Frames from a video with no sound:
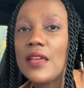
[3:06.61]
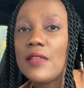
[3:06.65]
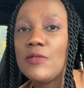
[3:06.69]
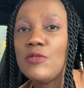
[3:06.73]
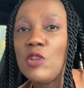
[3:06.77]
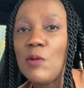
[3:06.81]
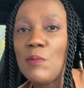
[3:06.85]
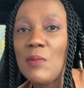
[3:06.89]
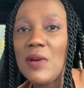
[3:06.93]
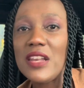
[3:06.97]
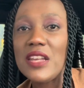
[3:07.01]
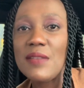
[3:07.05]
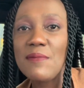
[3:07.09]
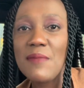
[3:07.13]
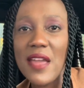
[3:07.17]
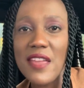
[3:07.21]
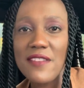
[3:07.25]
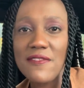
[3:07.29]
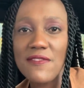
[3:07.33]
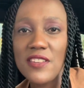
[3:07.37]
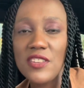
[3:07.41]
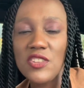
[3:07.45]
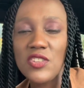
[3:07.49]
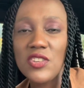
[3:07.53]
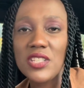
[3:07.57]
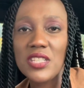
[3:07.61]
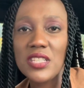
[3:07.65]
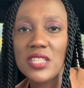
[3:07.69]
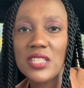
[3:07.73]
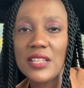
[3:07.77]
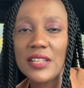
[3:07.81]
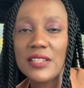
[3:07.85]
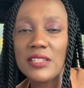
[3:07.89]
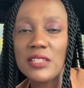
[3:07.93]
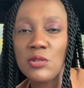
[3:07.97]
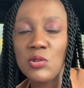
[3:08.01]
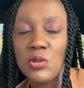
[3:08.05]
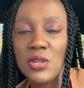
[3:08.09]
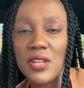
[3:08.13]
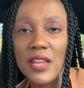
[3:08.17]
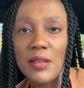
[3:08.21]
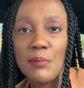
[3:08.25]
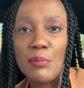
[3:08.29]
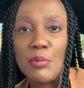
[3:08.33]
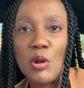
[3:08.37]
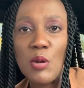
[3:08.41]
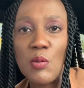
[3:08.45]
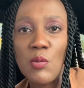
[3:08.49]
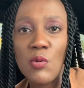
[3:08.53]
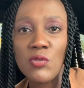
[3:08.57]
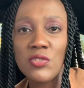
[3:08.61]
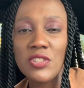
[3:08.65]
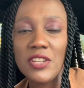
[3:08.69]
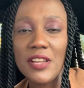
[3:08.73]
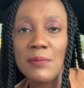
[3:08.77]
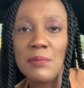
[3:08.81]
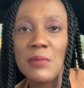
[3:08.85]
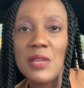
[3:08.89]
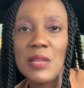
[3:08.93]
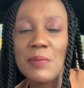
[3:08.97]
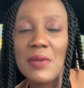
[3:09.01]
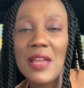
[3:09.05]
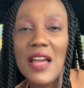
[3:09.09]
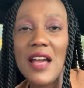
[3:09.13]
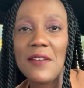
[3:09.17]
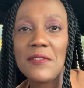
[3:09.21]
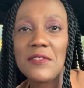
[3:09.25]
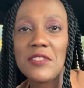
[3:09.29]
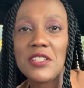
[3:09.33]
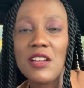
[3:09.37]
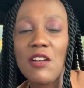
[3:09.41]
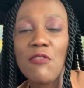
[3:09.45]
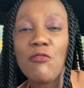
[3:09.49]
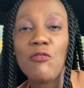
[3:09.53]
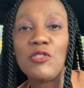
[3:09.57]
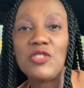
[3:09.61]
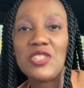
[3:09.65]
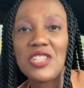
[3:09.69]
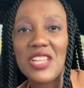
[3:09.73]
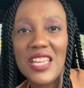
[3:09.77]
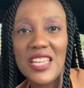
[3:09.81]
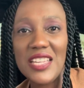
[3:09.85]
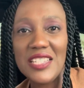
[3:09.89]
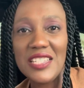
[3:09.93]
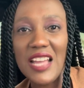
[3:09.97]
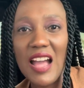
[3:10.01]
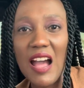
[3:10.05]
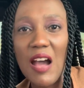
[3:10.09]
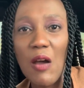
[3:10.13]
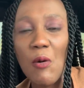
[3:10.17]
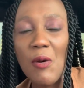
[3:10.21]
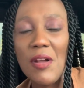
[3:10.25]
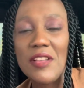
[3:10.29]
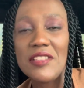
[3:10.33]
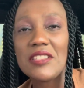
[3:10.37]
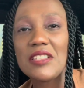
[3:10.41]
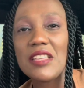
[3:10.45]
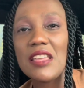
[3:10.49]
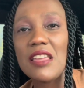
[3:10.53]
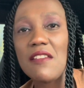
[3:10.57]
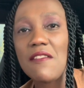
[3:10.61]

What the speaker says: normally my videos start to get promoted maybe after 48 hours.